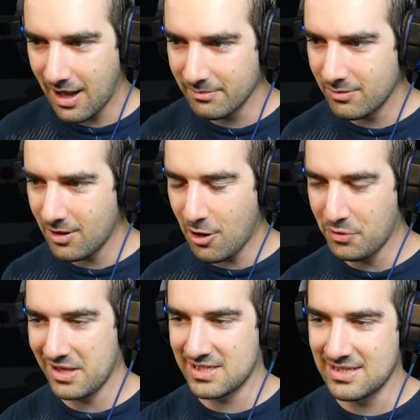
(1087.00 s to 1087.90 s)
I, oh,
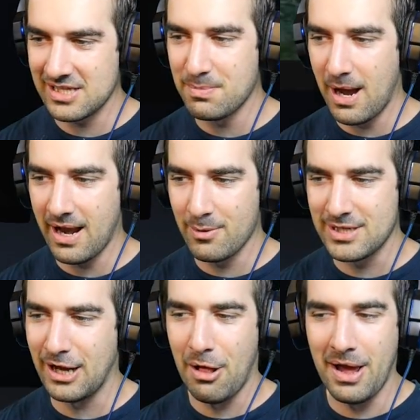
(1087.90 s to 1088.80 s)
that's that's mine. I was
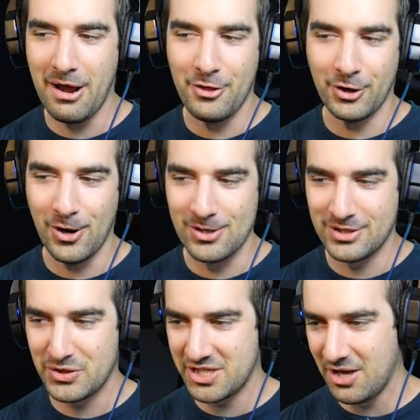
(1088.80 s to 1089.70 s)
like, I like how the
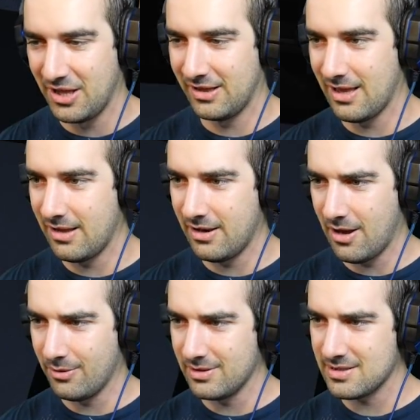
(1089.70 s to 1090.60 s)
cursor's still in the.
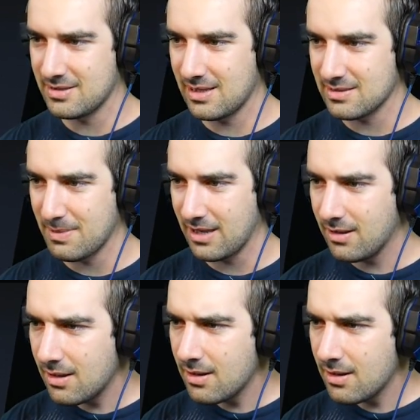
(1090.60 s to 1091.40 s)
No, that's, that's me.